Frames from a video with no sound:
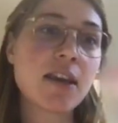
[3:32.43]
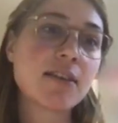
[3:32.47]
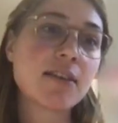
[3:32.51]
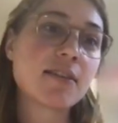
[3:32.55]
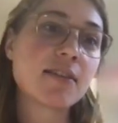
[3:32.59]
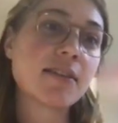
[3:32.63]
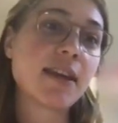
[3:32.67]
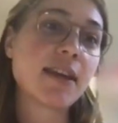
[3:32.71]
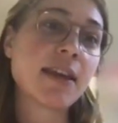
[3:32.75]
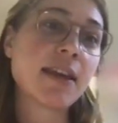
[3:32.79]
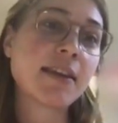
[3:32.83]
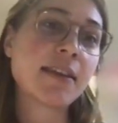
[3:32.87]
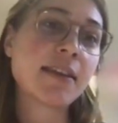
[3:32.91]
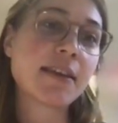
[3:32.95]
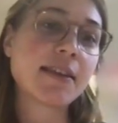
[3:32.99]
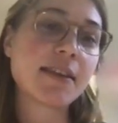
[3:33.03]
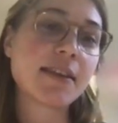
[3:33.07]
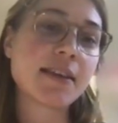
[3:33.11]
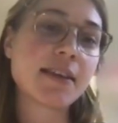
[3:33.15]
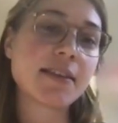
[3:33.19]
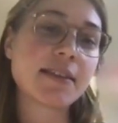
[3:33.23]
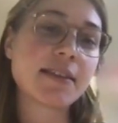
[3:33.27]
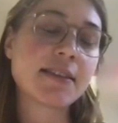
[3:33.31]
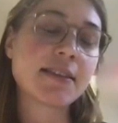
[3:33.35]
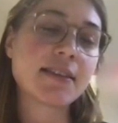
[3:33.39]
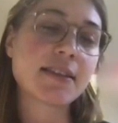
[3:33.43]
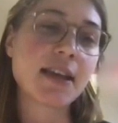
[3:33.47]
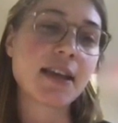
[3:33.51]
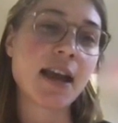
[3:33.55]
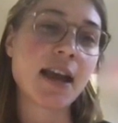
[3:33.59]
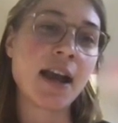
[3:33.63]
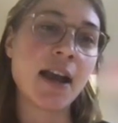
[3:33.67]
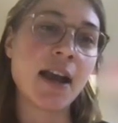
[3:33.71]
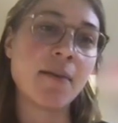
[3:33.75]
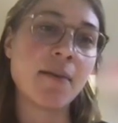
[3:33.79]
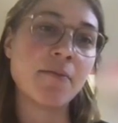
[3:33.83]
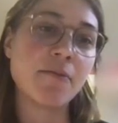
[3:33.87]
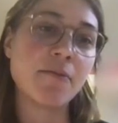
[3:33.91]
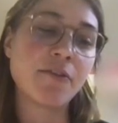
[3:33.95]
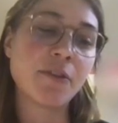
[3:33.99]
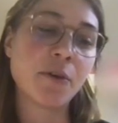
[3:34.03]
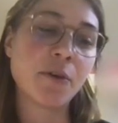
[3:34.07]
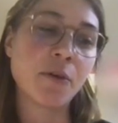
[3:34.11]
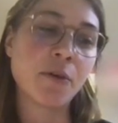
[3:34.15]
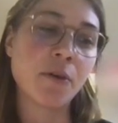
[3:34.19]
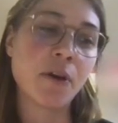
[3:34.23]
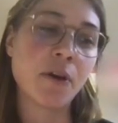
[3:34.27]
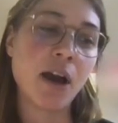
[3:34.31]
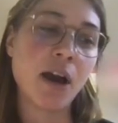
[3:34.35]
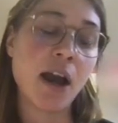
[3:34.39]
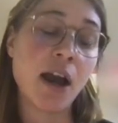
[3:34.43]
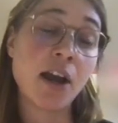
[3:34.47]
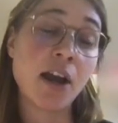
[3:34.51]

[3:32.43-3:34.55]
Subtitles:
So they did this for